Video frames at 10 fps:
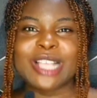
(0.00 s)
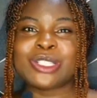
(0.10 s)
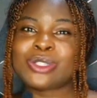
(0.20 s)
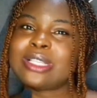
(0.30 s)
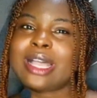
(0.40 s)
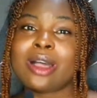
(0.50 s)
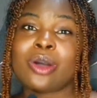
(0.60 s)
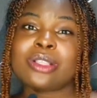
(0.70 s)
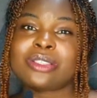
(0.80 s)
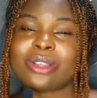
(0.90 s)
So now I
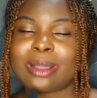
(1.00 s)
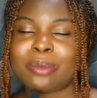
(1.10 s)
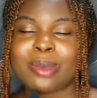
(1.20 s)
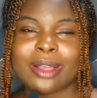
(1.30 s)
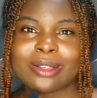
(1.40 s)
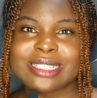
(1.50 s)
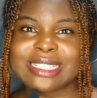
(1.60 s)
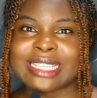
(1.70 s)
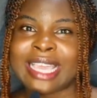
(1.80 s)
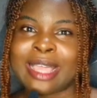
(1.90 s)
want to talk about
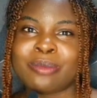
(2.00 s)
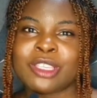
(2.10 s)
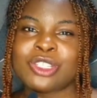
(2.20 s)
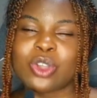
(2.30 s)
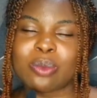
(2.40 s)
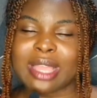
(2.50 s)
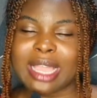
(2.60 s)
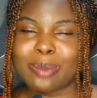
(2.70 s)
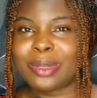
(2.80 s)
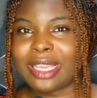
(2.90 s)
the job that
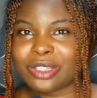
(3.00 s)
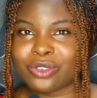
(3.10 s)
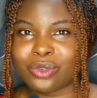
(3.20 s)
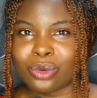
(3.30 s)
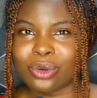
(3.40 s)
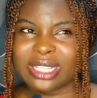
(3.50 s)
I applied for,